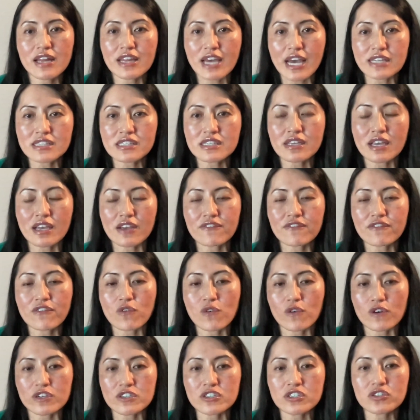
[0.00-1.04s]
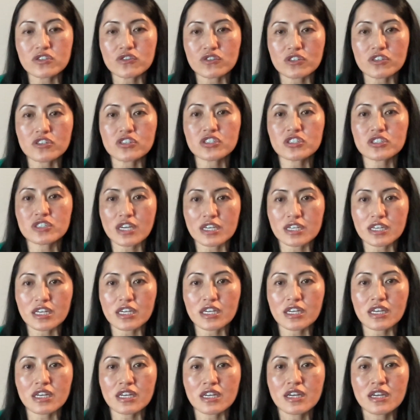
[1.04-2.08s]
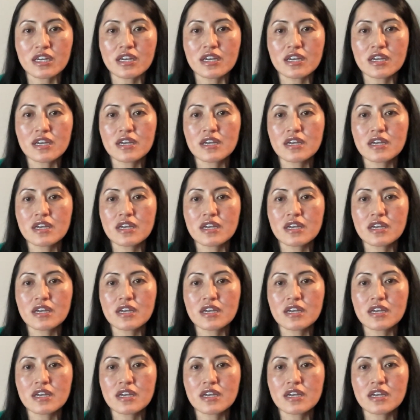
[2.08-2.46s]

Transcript: and that's a Forrester study